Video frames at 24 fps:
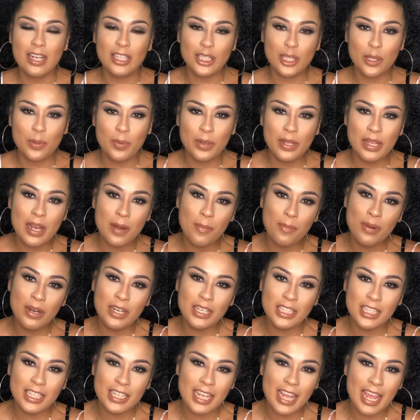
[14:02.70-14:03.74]
also I really
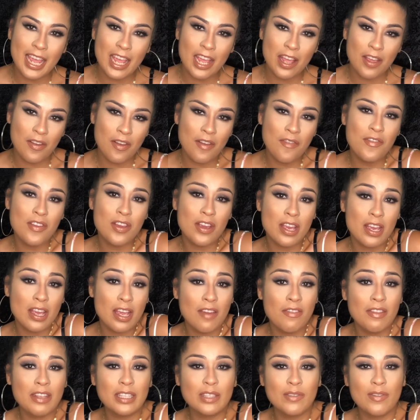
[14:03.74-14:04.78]
appreciate it if you can
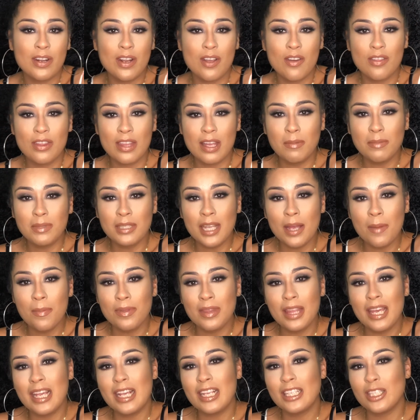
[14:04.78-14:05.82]
give this video a thumbs up.
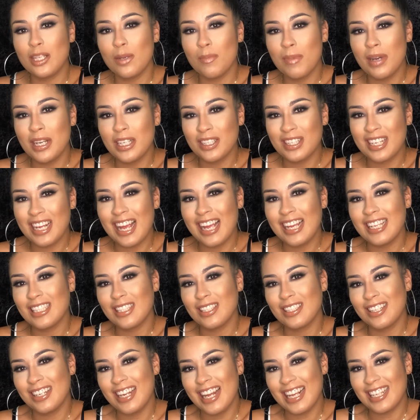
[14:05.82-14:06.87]
Thank you so much, guys.
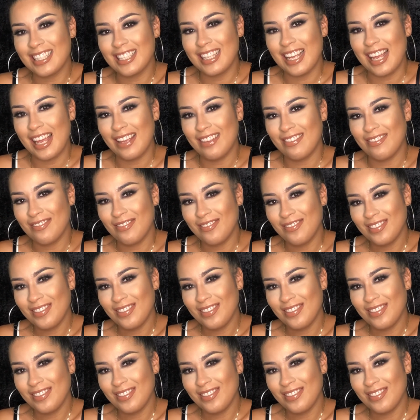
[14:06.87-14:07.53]
Till next time.